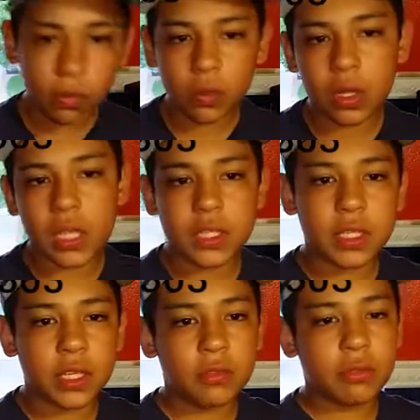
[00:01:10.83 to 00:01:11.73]
Well, that's
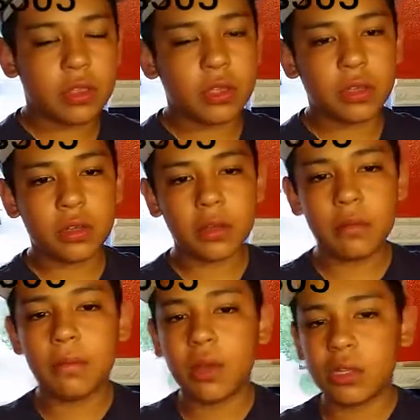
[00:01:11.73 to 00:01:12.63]
it with the
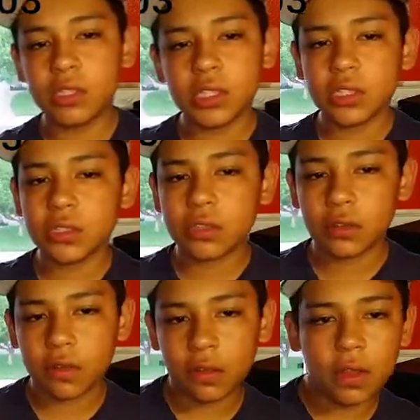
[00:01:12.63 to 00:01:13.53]
unboxing,
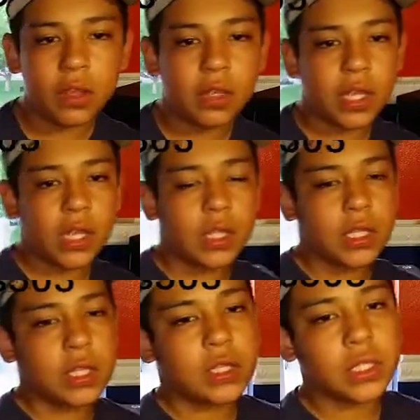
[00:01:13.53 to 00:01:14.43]
so now
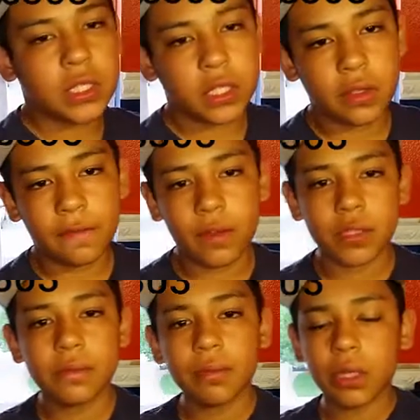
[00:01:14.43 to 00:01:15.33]
let's get to the
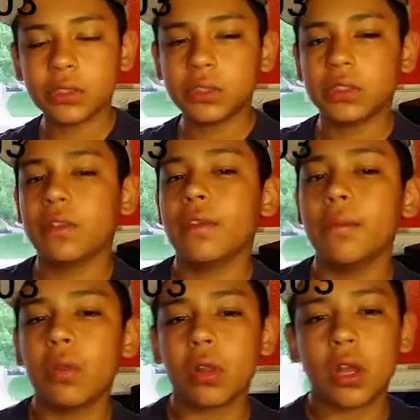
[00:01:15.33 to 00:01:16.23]
first impressions of the
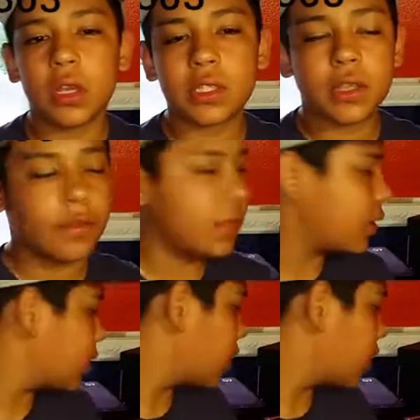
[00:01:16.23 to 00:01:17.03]
Bordeaux 7s.